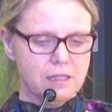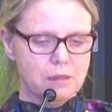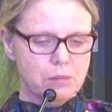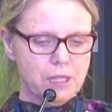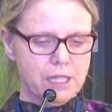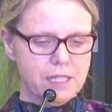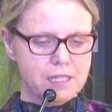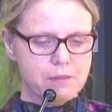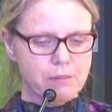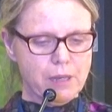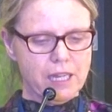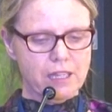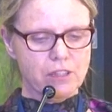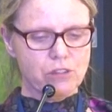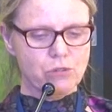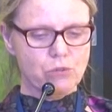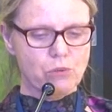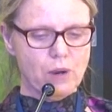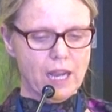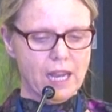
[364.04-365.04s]
please make
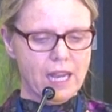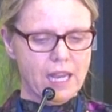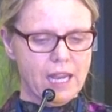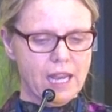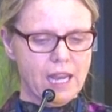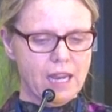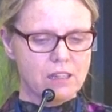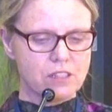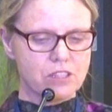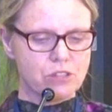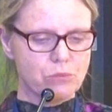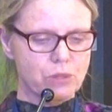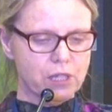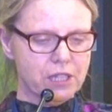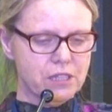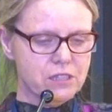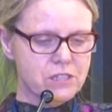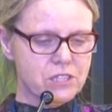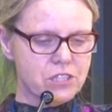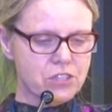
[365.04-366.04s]
your way out to
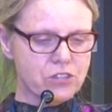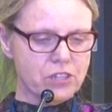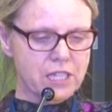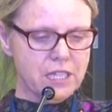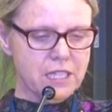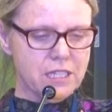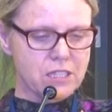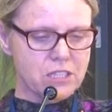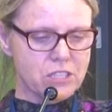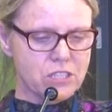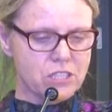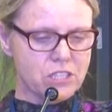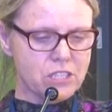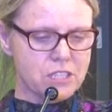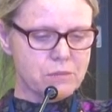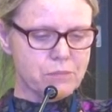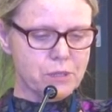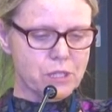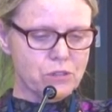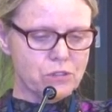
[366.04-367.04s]
Wynyard Street,
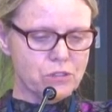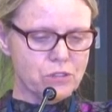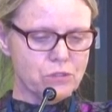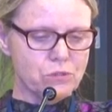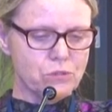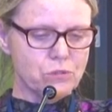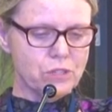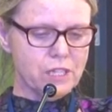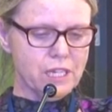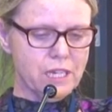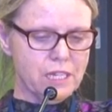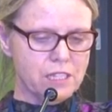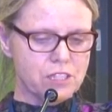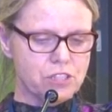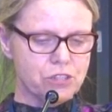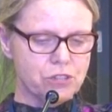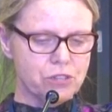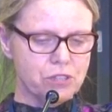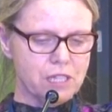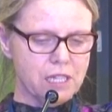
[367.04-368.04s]
just beyond the courtyard,
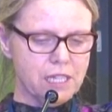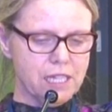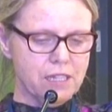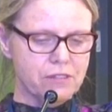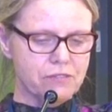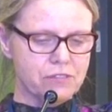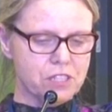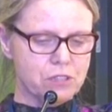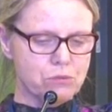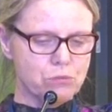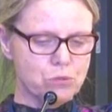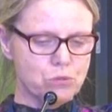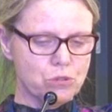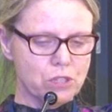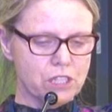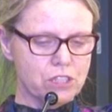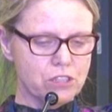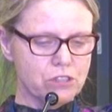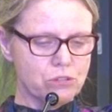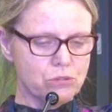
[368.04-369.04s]
turn left,
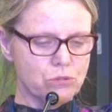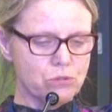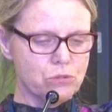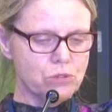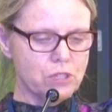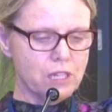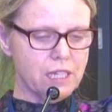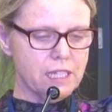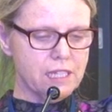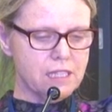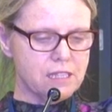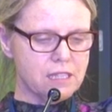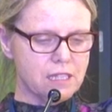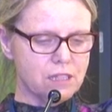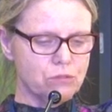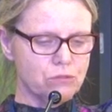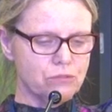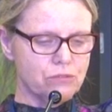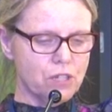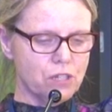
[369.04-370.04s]
walk in an orderly
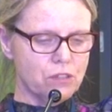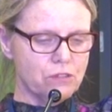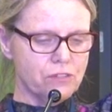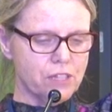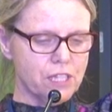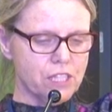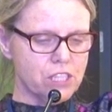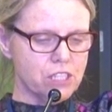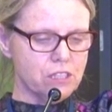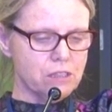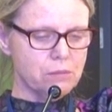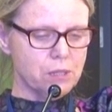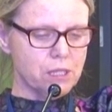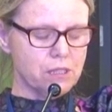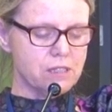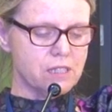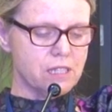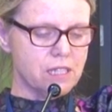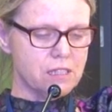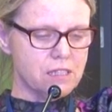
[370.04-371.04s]
single file fashion,
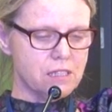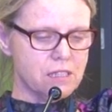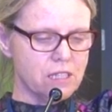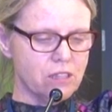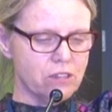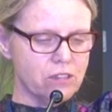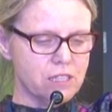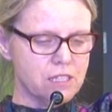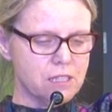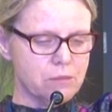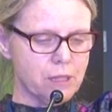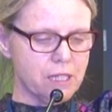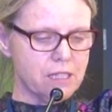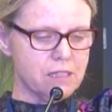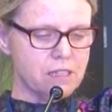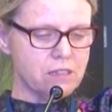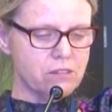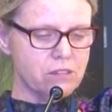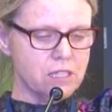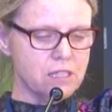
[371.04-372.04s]
because that's the only space
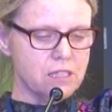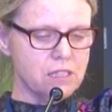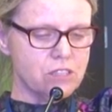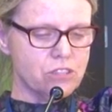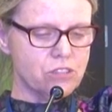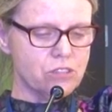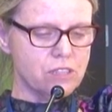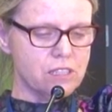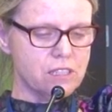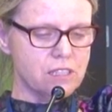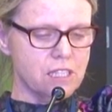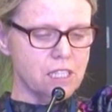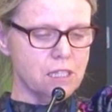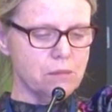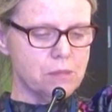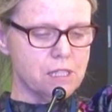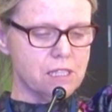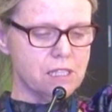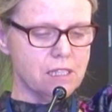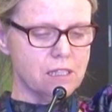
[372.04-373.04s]
there is, to the
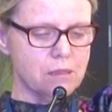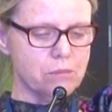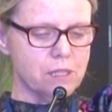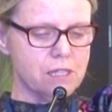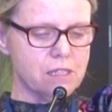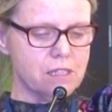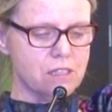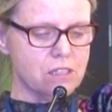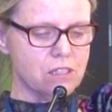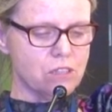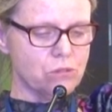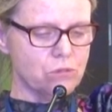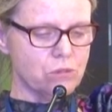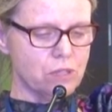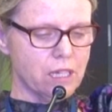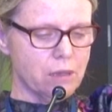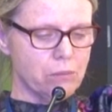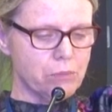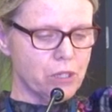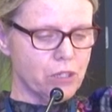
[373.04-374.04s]
steps near the business school
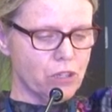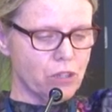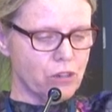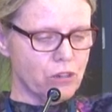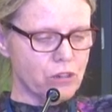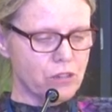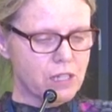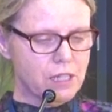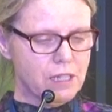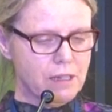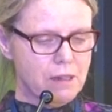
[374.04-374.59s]
and up you go.